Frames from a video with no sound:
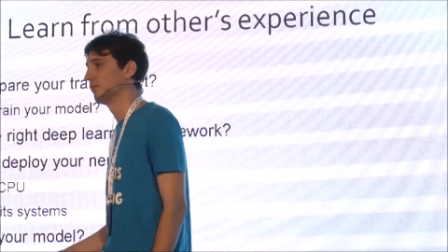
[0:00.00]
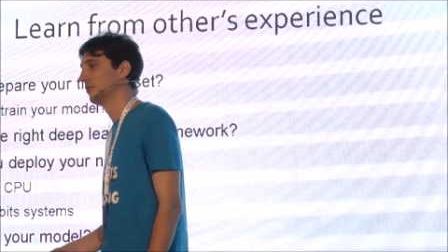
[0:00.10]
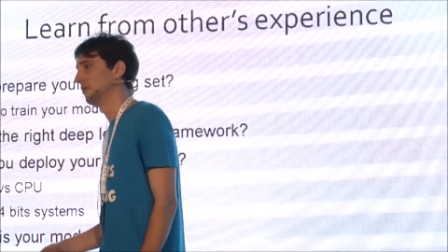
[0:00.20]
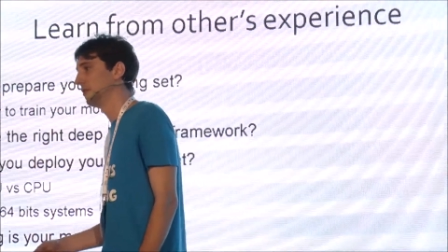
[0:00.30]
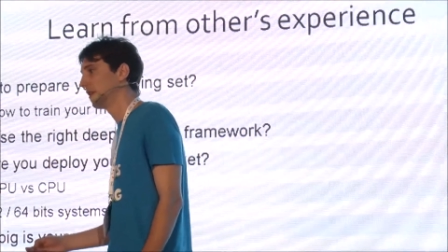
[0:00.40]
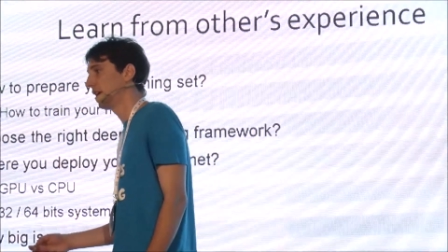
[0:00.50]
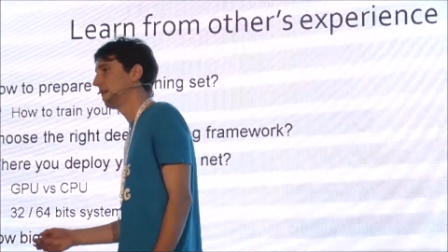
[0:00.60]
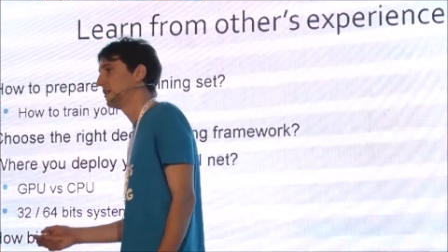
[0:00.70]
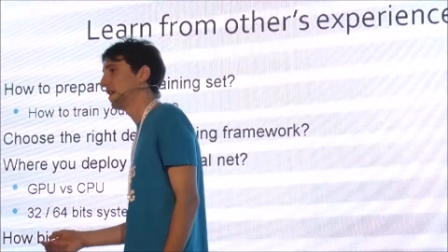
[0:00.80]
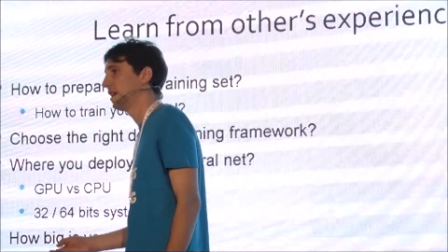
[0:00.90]
you can
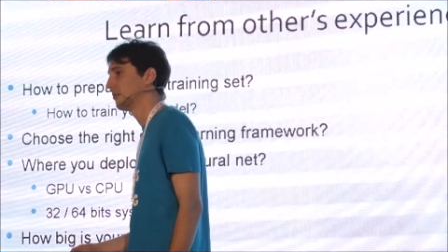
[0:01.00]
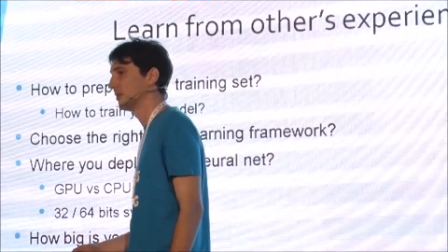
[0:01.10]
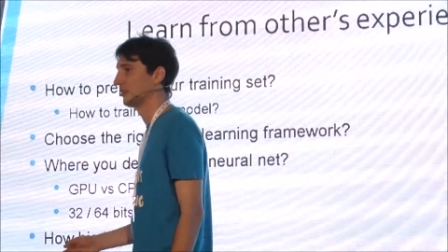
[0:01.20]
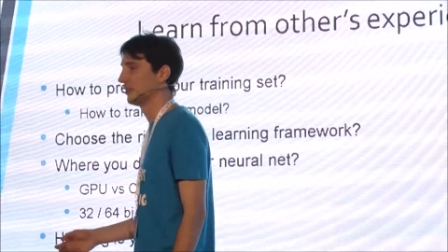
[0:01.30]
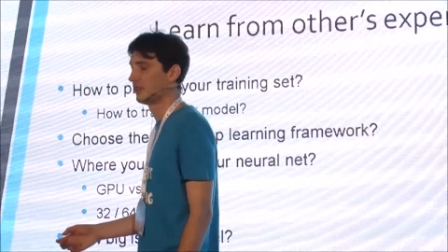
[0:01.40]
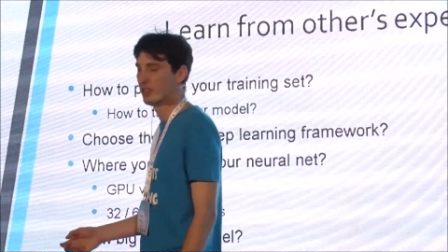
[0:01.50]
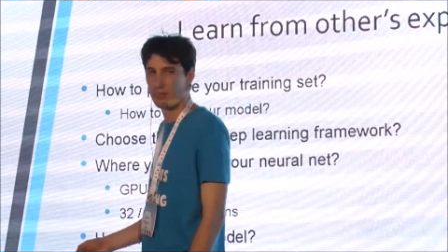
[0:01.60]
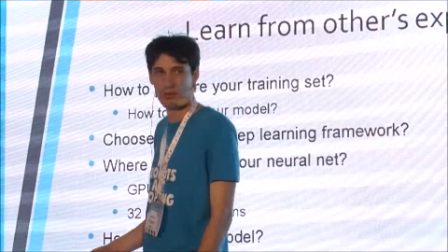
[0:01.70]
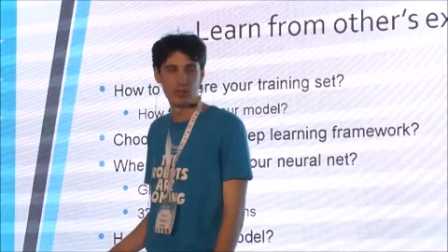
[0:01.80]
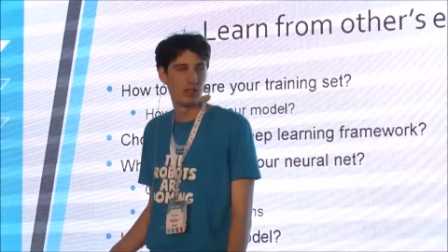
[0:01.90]
result with a
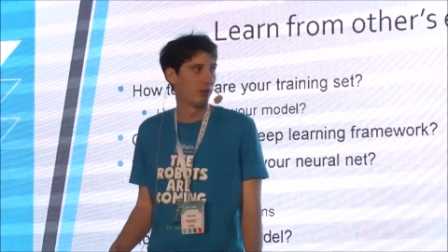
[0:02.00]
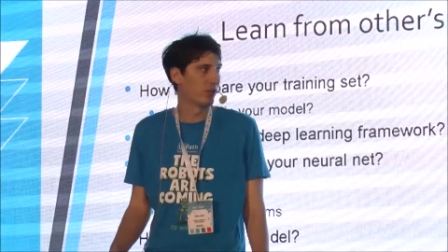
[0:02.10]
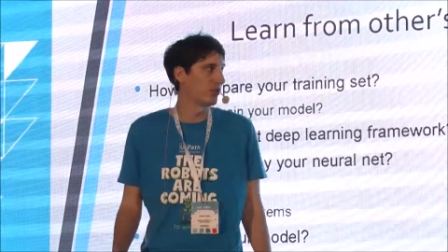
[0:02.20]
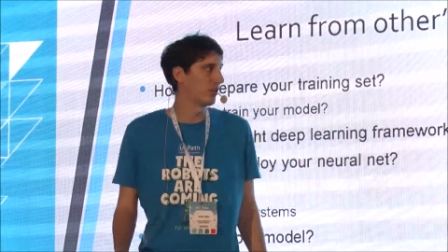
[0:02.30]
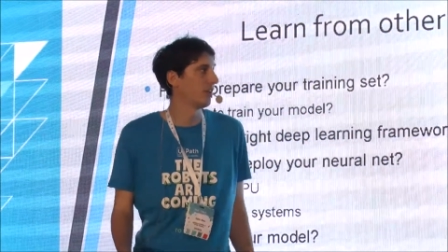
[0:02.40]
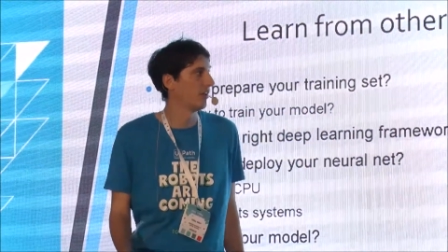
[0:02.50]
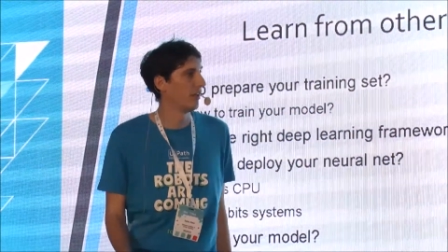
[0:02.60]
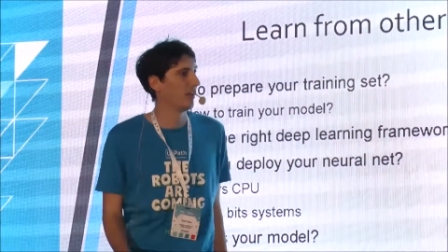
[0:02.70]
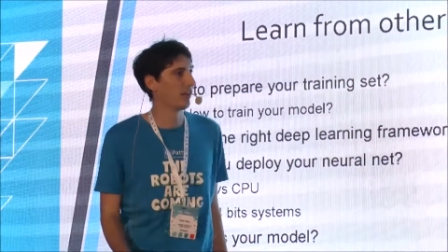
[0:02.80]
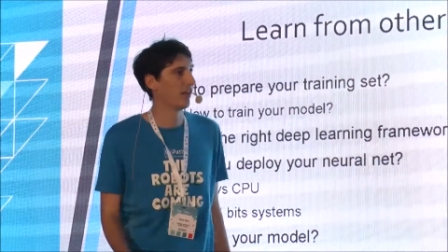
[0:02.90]
model which
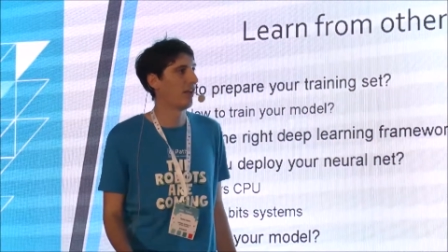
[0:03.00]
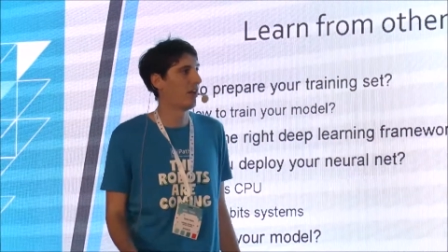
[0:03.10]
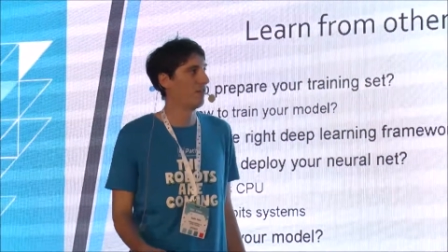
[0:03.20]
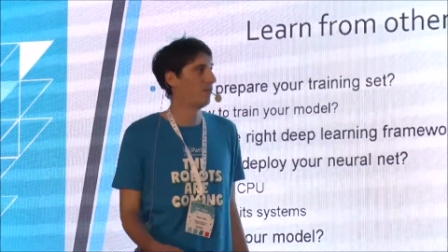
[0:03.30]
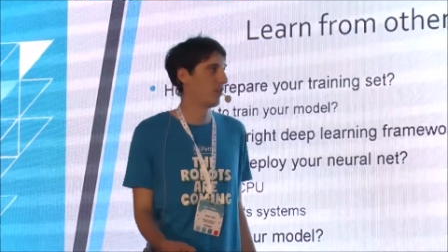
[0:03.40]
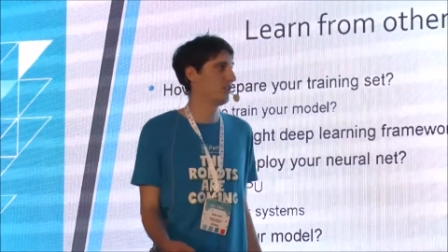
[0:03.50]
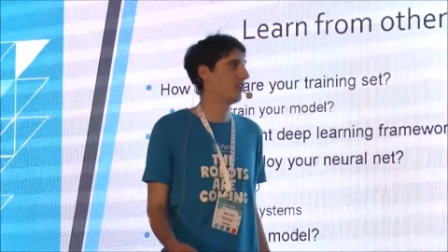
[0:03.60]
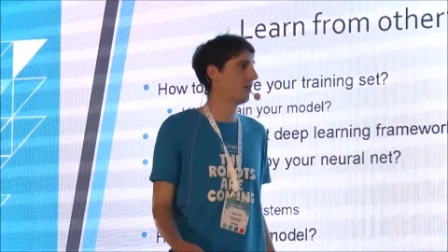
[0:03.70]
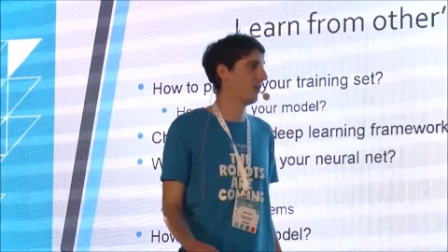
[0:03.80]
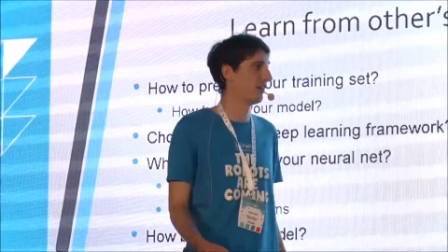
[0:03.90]
can have 1
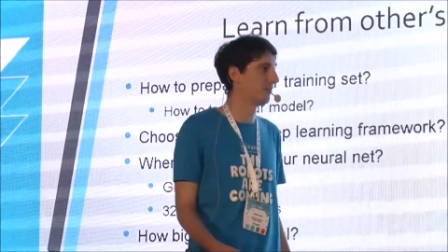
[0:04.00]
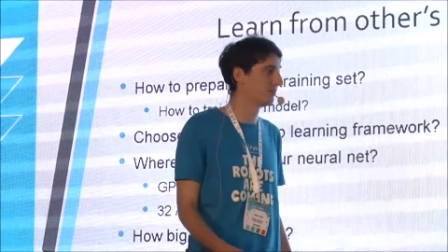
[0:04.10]
gigabyte.